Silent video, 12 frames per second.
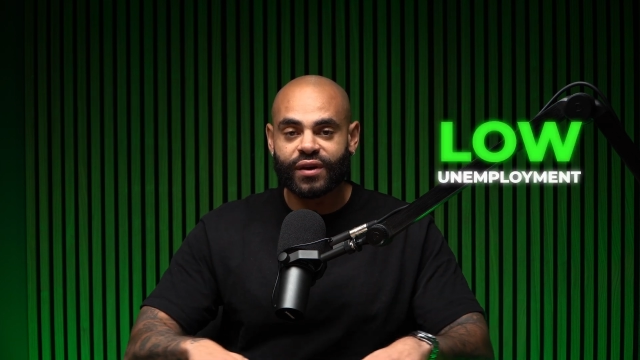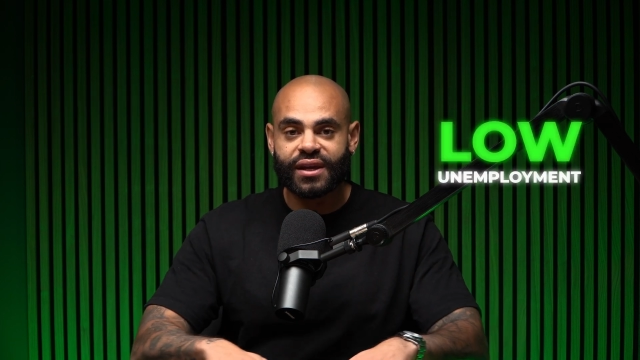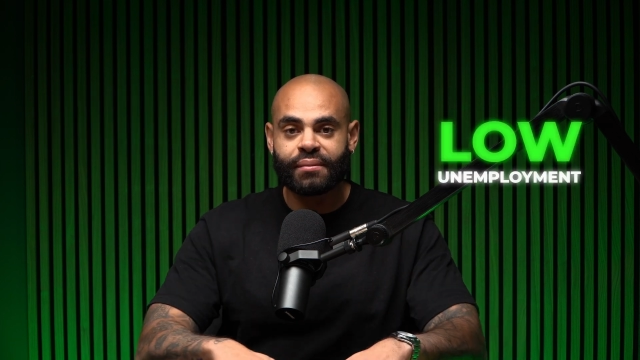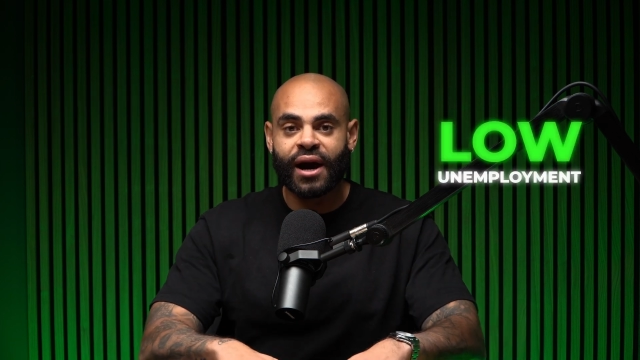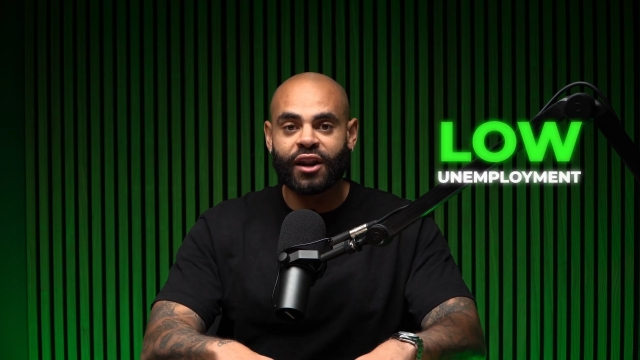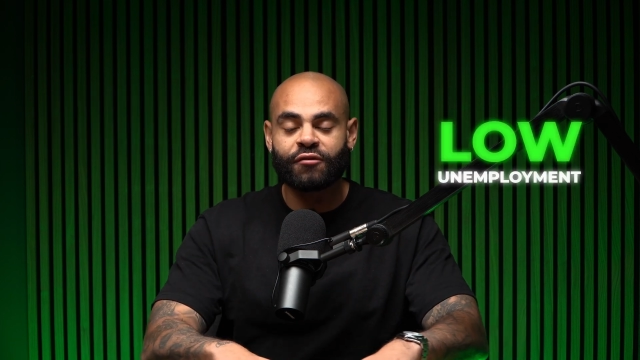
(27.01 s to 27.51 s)
the
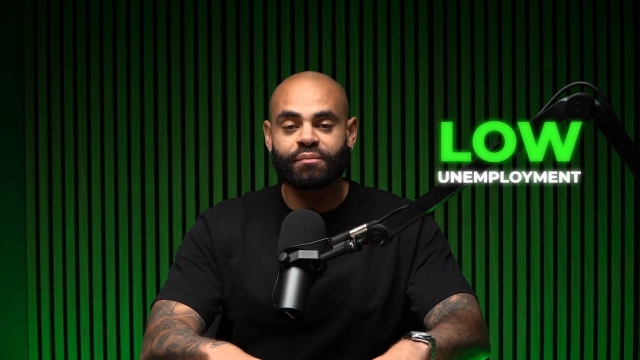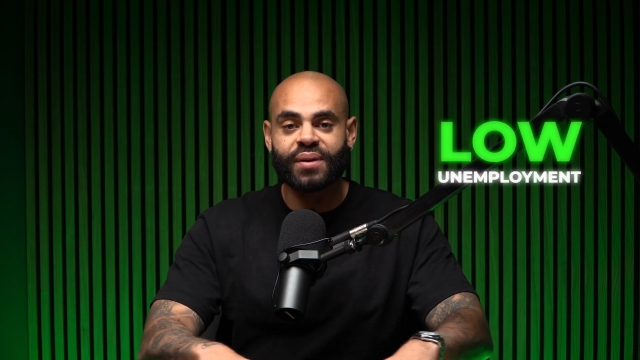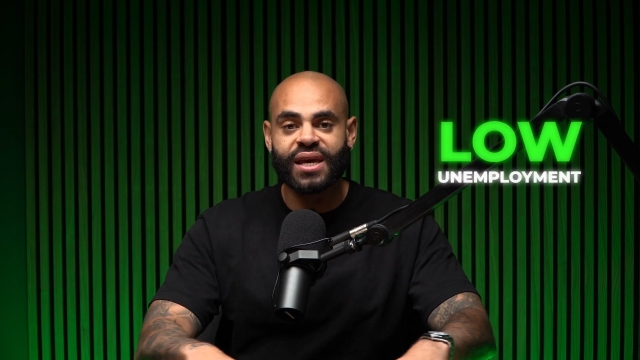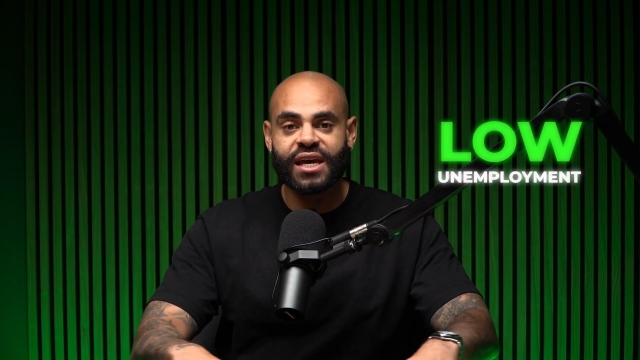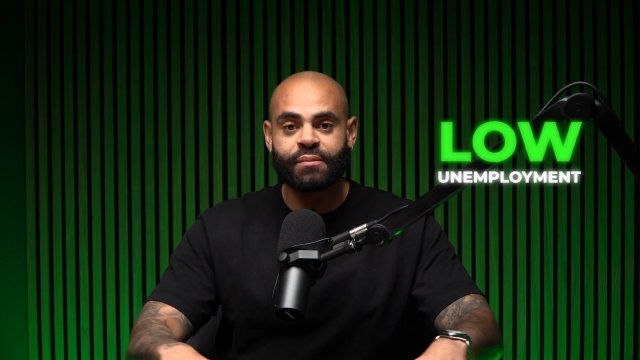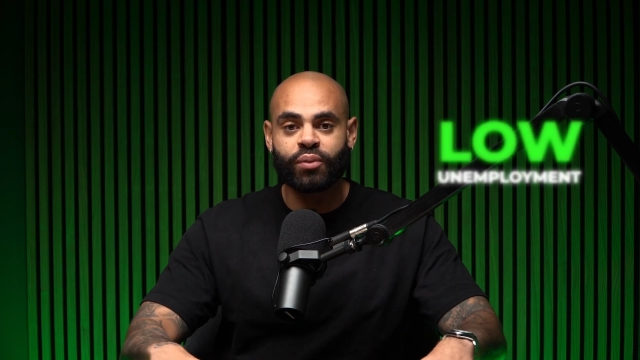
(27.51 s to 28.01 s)
amount of
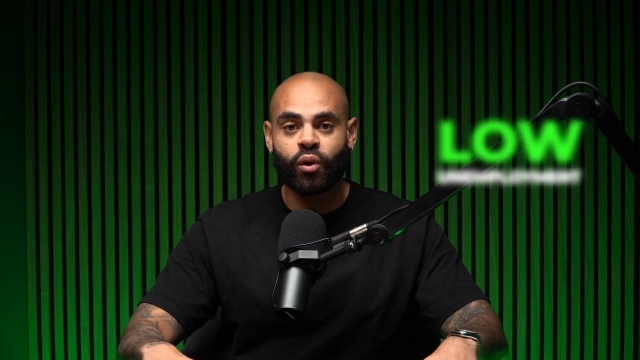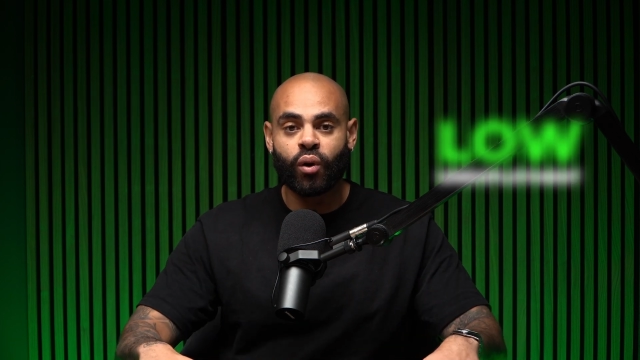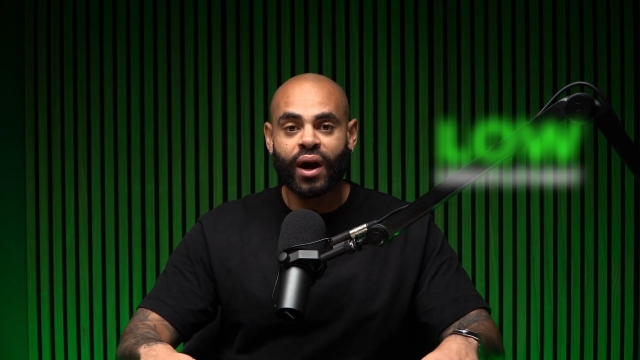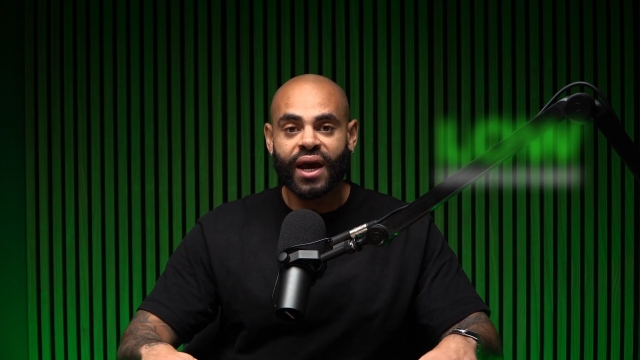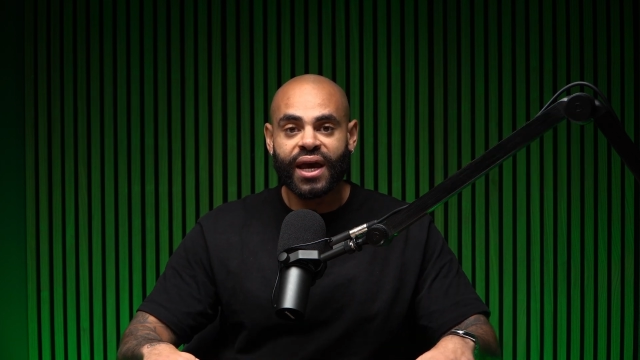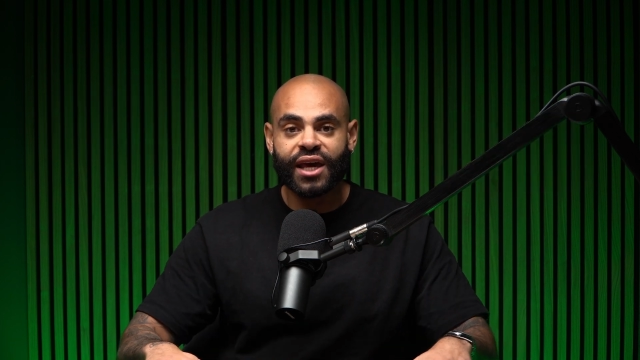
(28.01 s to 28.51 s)
people
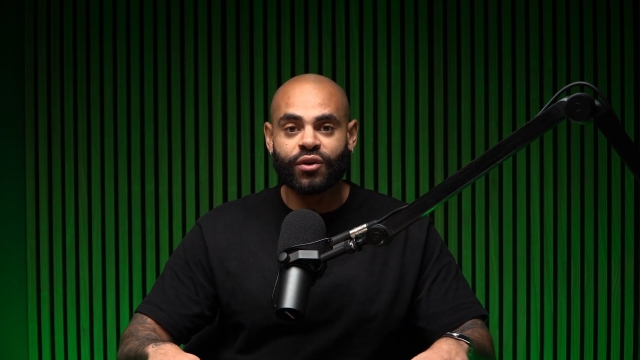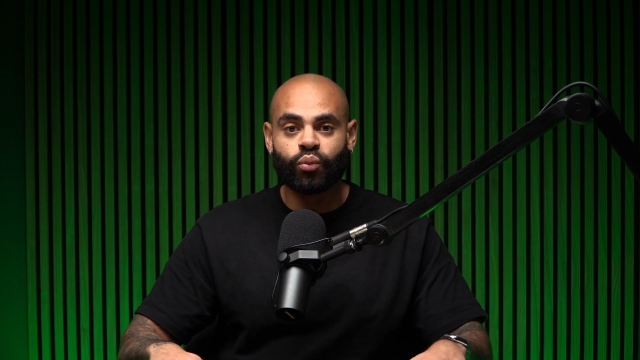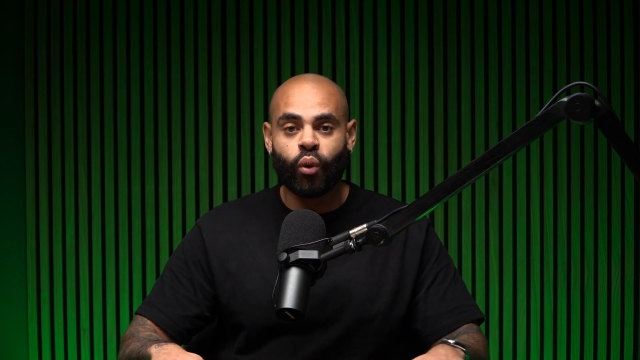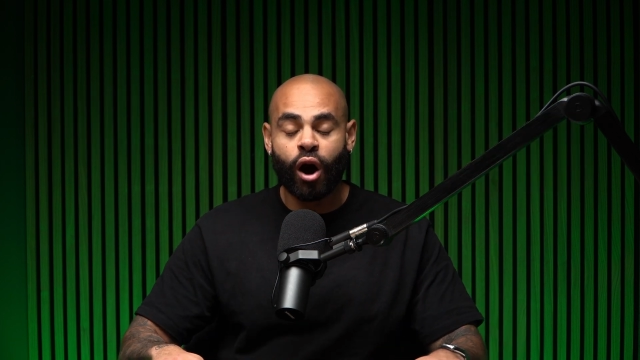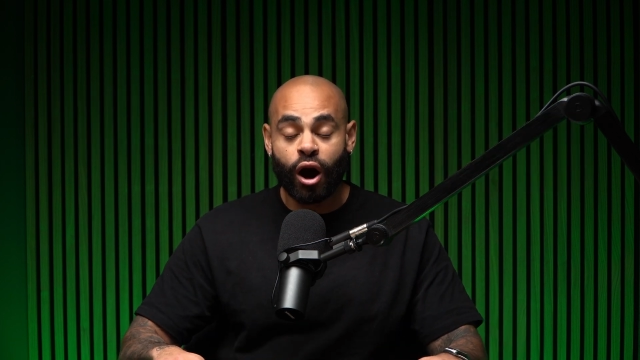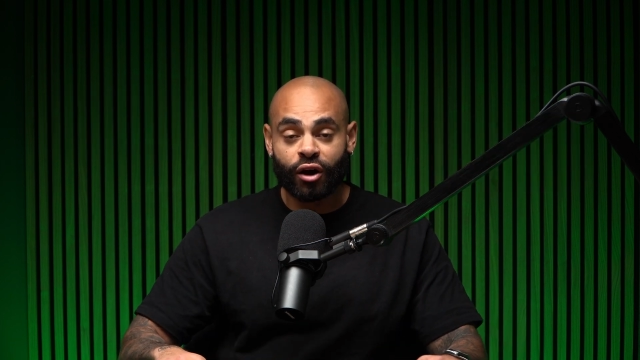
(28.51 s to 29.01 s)
in
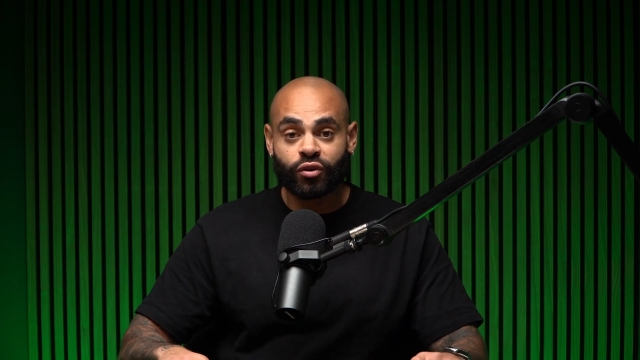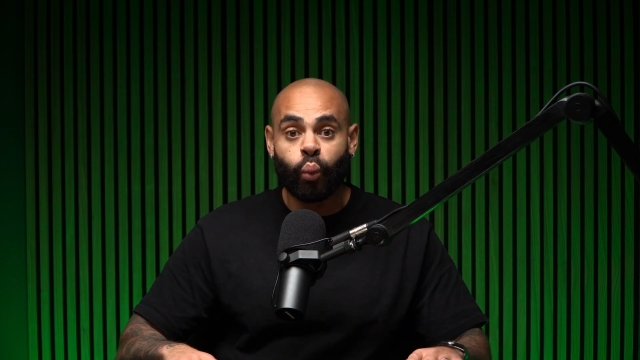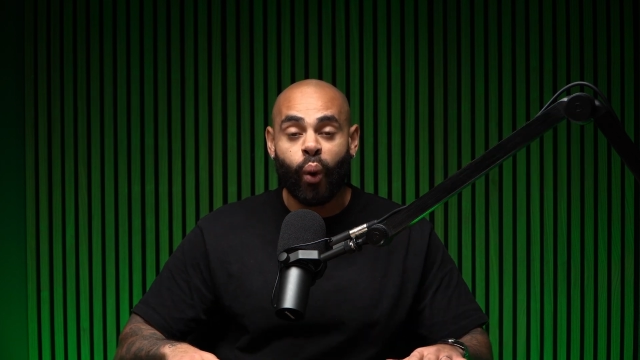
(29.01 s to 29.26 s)
work,